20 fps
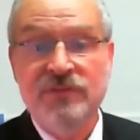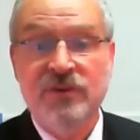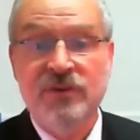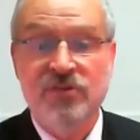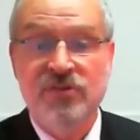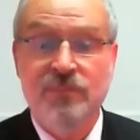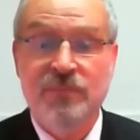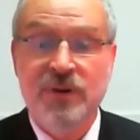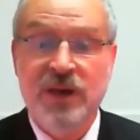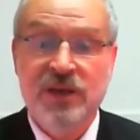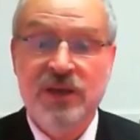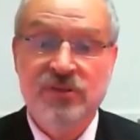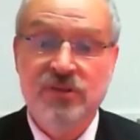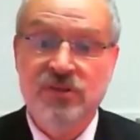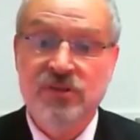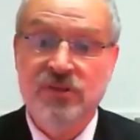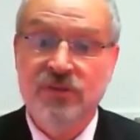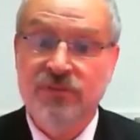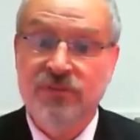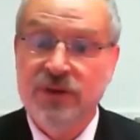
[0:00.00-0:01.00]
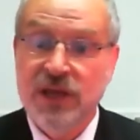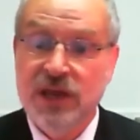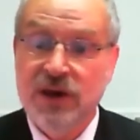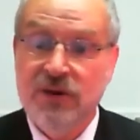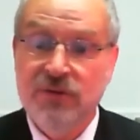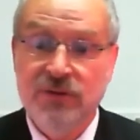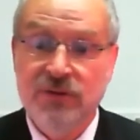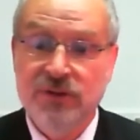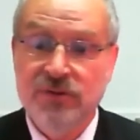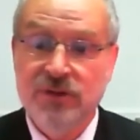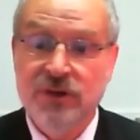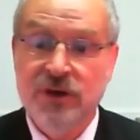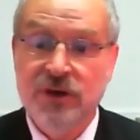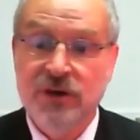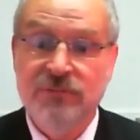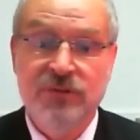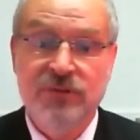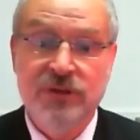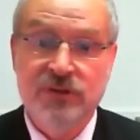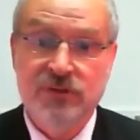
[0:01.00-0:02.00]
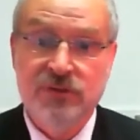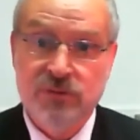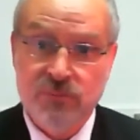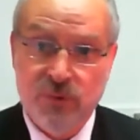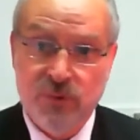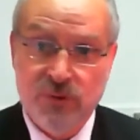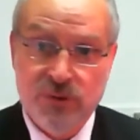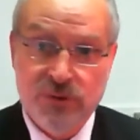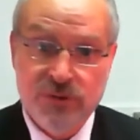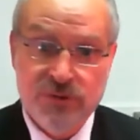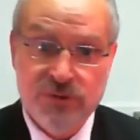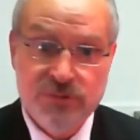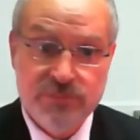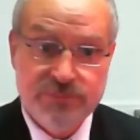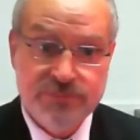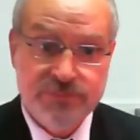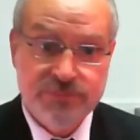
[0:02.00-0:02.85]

as the basis of countless conflicts and wars.